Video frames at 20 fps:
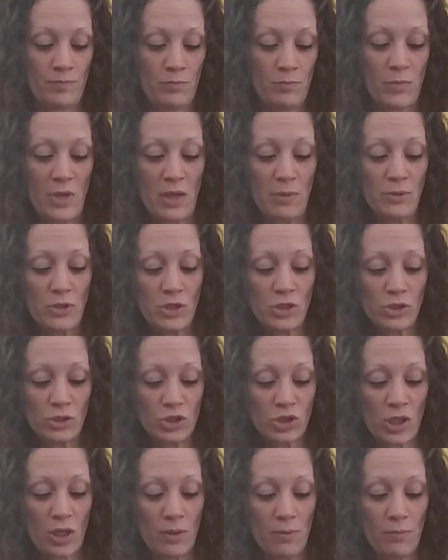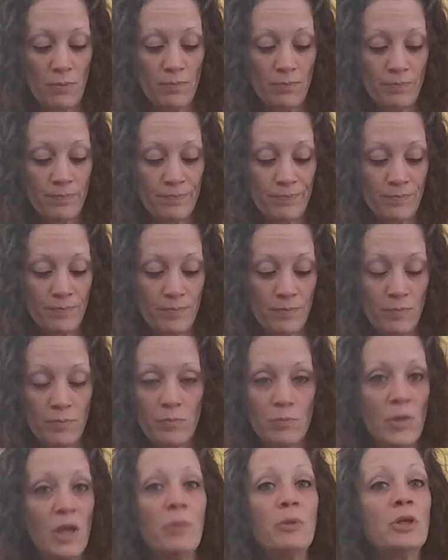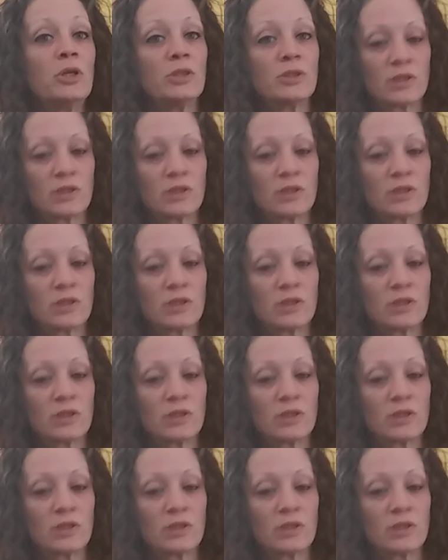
maybe you're trying, maybe you're